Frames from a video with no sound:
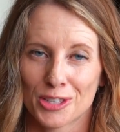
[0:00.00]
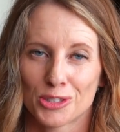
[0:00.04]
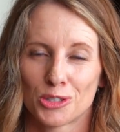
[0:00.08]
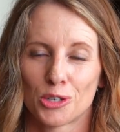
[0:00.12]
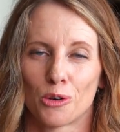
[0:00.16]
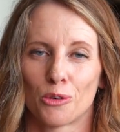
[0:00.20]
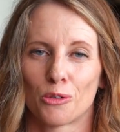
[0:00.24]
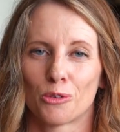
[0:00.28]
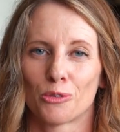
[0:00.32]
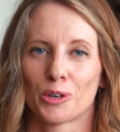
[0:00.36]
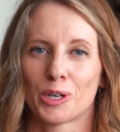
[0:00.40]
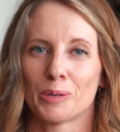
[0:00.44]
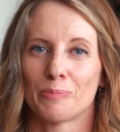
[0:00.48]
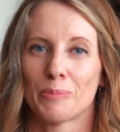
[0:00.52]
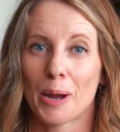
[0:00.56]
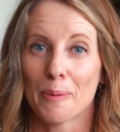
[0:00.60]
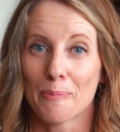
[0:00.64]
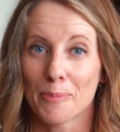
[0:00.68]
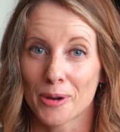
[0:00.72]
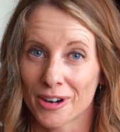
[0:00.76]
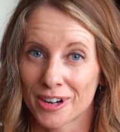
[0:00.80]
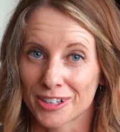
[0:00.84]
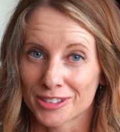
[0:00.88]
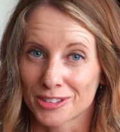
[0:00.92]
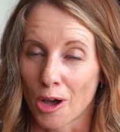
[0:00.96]
So
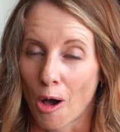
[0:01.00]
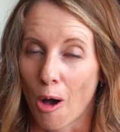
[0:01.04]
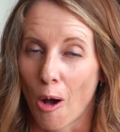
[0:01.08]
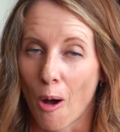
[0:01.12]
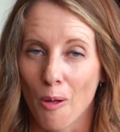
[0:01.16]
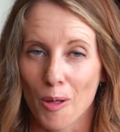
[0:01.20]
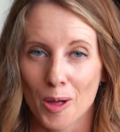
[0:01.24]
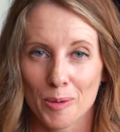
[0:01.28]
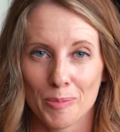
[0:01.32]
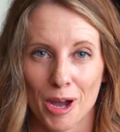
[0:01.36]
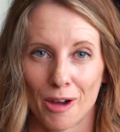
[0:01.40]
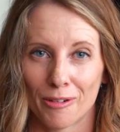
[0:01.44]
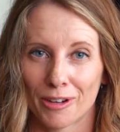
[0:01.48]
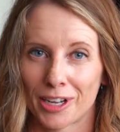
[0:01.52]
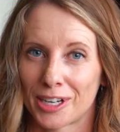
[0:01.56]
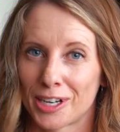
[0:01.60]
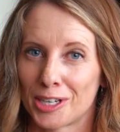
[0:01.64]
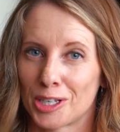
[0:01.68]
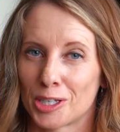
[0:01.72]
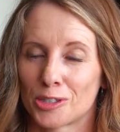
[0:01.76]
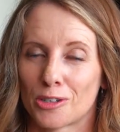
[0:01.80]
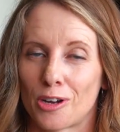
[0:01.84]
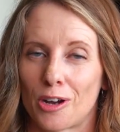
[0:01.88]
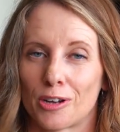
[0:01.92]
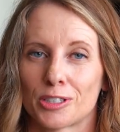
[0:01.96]
remember, it's all about
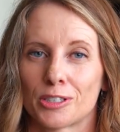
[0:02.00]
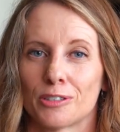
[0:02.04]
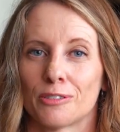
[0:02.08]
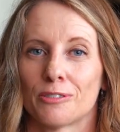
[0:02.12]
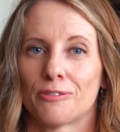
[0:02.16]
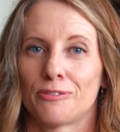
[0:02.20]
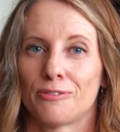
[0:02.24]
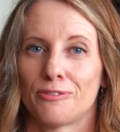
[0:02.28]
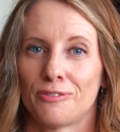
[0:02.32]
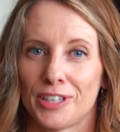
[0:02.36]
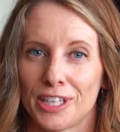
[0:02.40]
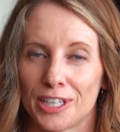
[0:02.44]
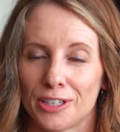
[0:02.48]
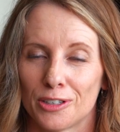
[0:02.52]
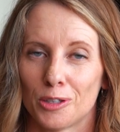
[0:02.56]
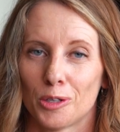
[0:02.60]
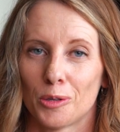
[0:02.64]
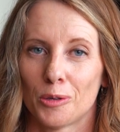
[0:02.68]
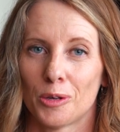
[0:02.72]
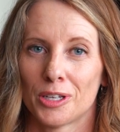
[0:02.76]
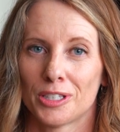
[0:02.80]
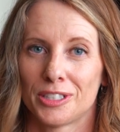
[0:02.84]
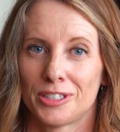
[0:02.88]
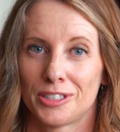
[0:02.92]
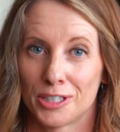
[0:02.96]
getting your dog to
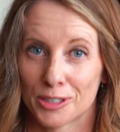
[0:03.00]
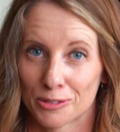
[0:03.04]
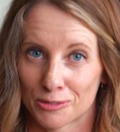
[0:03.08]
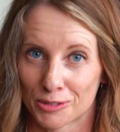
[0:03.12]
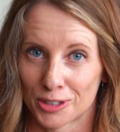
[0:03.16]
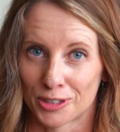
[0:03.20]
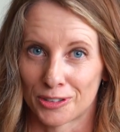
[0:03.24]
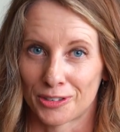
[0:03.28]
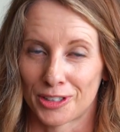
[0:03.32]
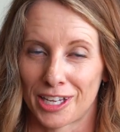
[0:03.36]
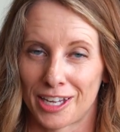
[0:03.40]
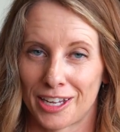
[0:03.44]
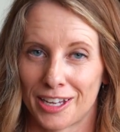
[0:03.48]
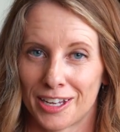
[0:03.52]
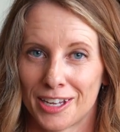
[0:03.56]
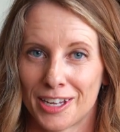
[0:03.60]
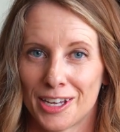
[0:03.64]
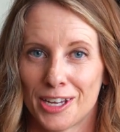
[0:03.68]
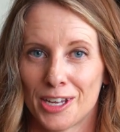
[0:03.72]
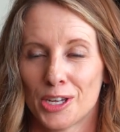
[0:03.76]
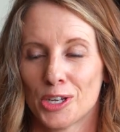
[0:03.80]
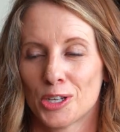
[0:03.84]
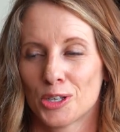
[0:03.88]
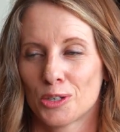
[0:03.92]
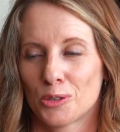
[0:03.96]
feel differently
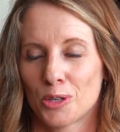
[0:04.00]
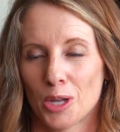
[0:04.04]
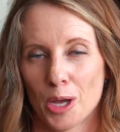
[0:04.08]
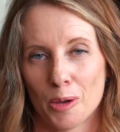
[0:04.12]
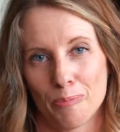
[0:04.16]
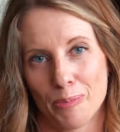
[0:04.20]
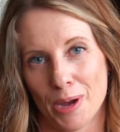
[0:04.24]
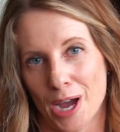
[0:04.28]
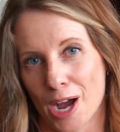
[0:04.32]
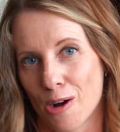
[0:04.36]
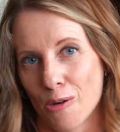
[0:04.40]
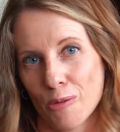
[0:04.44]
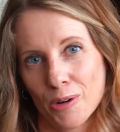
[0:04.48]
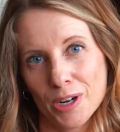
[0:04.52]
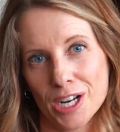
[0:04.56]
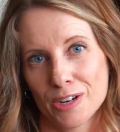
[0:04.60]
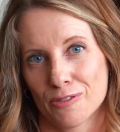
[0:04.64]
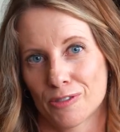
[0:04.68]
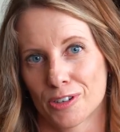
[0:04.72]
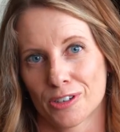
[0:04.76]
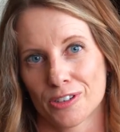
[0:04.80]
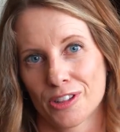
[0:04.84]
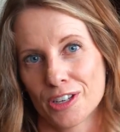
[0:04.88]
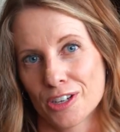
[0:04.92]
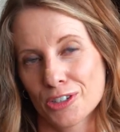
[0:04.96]
about
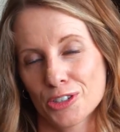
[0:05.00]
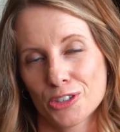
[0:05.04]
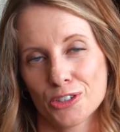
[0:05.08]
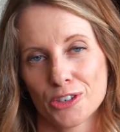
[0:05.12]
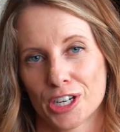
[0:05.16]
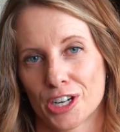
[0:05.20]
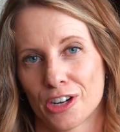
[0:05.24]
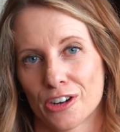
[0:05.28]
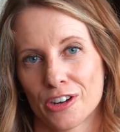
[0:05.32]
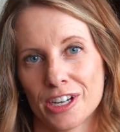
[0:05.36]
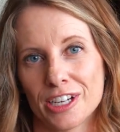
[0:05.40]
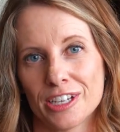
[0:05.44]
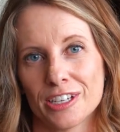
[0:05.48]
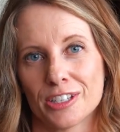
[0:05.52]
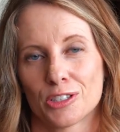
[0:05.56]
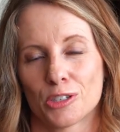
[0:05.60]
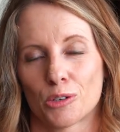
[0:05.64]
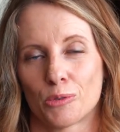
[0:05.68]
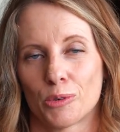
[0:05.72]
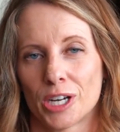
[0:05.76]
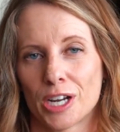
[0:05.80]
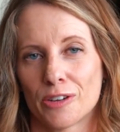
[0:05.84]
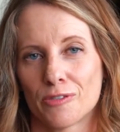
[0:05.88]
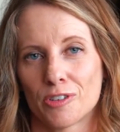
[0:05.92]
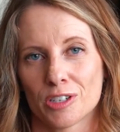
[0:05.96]
whatever their trigger is
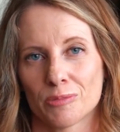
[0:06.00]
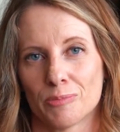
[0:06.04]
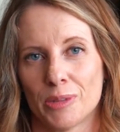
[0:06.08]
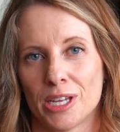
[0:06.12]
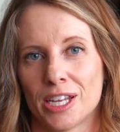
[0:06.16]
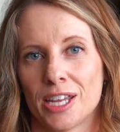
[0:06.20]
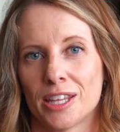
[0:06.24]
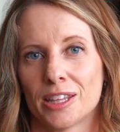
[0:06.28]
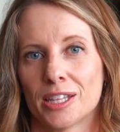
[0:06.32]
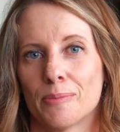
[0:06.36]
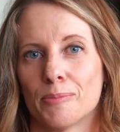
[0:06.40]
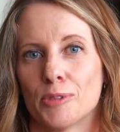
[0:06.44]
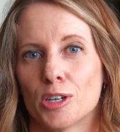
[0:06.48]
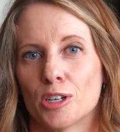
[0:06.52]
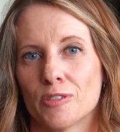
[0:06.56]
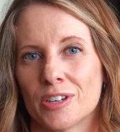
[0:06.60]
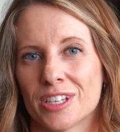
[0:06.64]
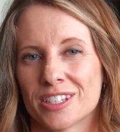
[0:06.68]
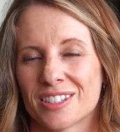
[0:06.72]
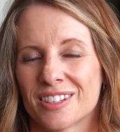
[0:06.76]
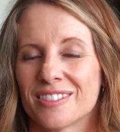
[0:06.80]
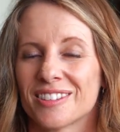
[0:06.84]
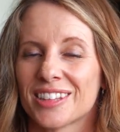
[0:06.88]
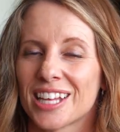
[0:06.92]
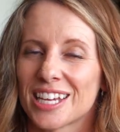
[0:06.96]
or whatever's making them
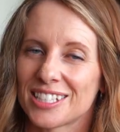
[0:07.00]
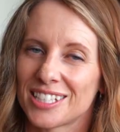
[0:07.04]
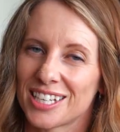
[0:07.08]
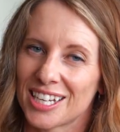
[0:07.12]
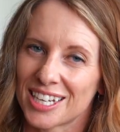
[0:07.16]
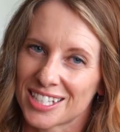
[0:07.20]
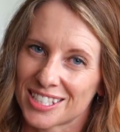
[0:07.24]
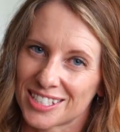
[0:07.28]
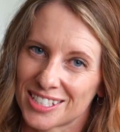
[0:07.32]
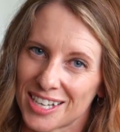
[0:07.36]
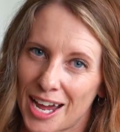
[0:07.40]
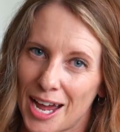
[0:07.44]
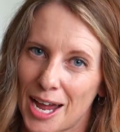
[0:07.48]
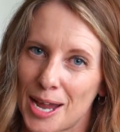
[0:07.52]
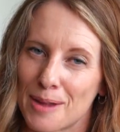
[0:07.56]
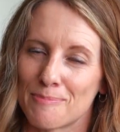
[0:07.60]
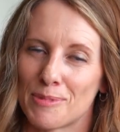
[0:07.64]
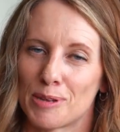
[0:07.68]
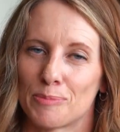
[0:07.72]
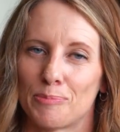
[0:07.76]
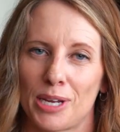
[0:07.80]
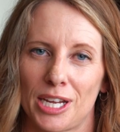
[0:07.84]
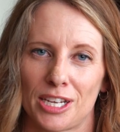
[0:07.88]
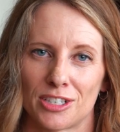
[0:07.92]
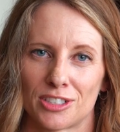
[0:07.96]
nervous. That takes
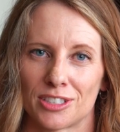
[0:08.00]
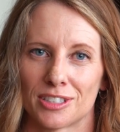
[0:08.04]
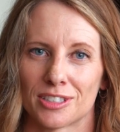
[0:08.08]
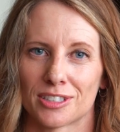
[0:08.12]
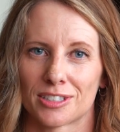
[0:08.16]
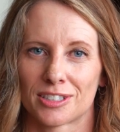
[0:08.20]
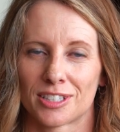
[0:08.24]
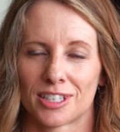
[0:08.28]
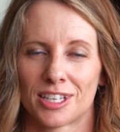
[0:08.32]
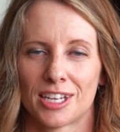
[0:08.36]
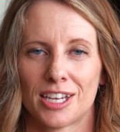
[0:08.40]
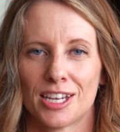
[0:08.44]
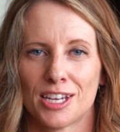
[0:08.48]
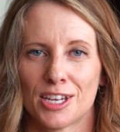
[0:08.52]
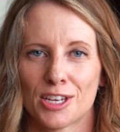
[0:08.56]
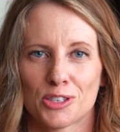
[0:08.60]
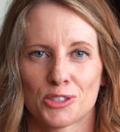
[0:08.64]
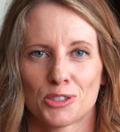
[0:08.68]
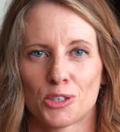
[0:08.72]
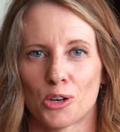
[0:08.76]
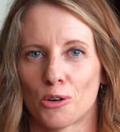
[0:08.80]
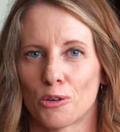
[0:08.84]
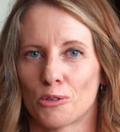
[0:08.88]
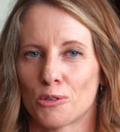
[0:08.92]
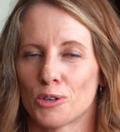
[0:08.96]
time and patience,
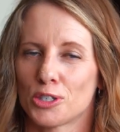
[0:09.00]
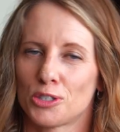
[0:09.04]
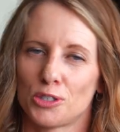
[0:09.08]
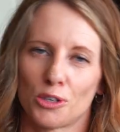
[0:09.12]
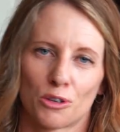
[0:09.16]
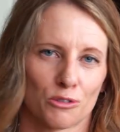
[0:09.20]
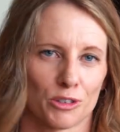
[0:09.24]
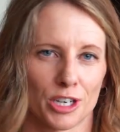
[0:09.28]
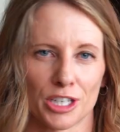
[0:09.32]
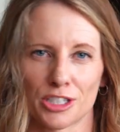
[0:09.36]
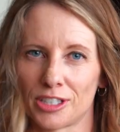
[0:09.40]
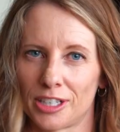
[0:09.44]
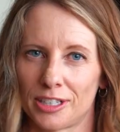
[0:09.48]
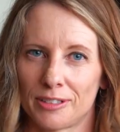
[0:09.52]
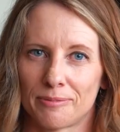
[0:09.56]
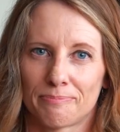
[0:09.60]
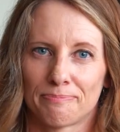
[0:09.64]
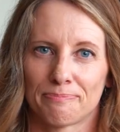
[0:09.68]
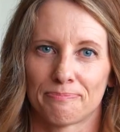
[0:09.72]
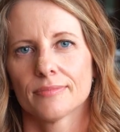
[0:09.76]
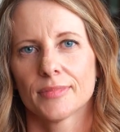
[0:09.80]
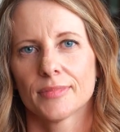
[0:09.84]
so don't rush it.